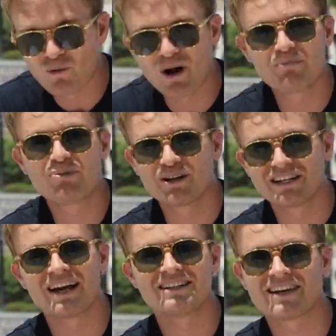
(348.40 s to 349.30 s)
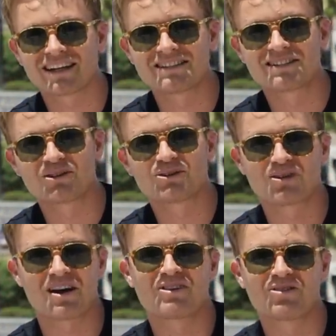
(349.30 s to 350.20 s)
1.9 seconds, 0
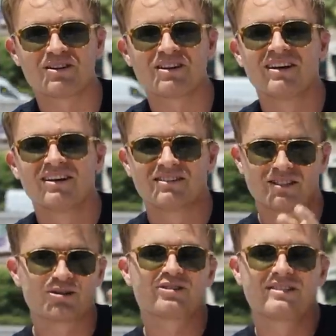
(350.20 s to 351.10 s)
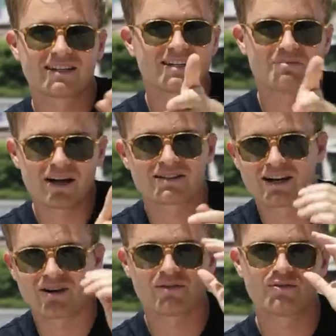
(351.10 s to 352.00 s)
to 100, 0 to 60 miles
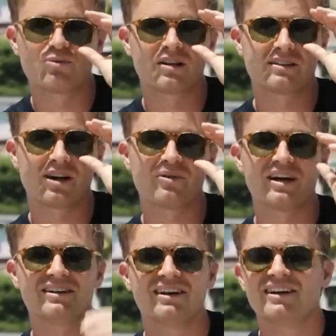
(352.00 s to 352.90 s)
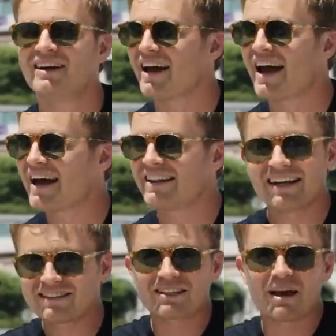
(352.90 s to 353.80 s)
an hour if you want it that way. And
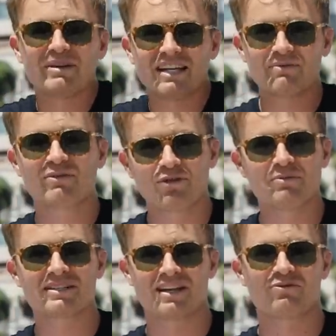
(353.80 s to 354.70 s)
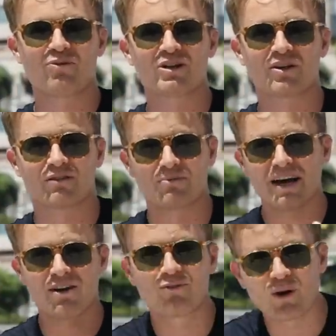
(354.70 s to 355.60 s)
that's, I mean, even for me as an F1 driver,
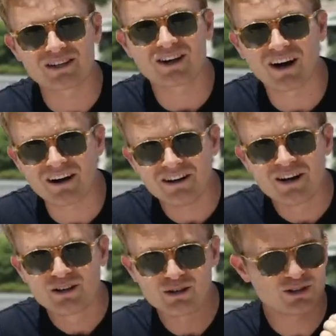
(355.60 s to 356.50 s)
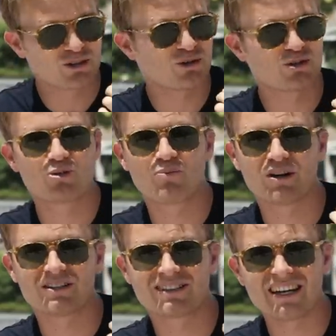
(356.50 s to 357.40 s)
my F1 car used to do
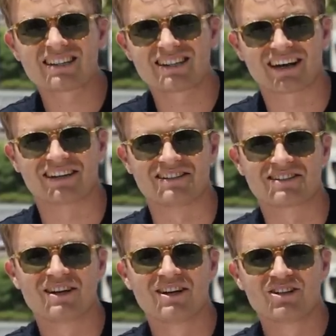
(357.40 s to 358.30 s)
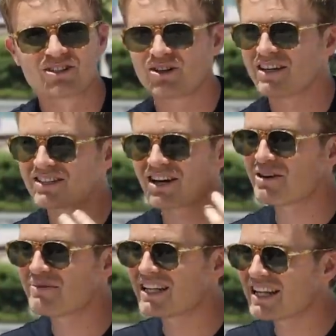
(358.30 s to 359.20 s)
2.6 seconds. So it's
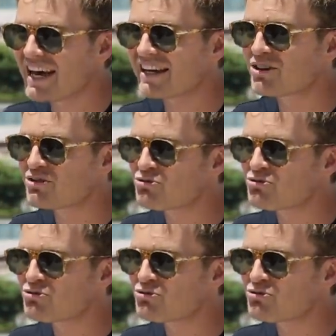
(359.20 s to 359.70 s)
gonna be like a